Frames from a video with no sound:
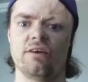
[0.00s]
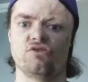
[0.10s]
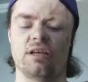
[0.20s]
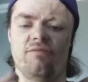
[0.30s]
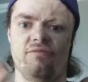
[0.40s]

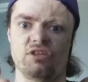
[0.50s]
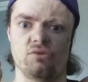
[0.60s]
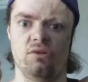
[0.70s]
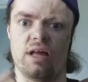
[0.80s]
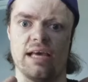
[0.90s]
try to
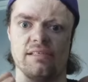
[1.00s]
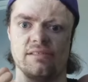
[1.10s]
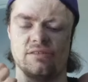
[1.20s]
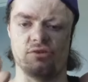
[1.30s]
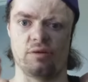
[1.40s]

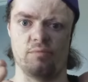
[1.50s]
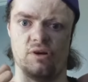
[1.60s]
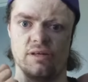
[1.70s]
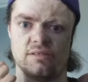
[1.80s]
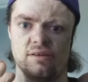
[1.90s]
visualize certain
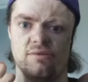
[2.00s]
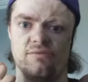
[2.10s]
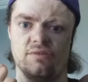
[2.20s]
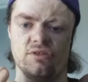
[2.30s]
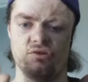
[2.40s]
parts
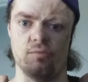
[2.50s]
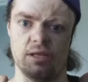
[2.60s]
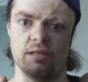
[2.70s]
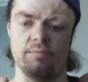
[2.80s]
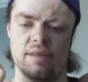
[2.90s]
of
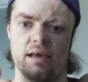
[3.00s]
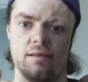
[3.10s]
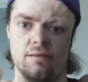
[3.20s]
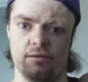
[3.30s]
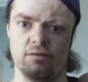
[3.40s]
human
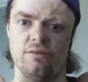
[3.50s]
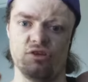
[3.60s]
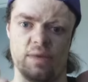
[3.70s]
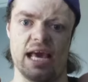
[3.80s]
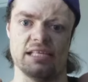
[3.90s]

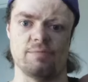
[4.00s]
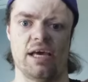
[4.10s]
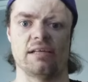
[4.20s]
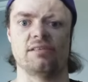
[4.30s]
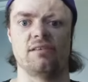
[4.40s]
human
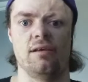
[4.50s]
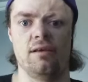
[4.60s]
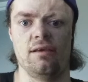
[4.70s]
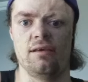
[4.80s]
aspects?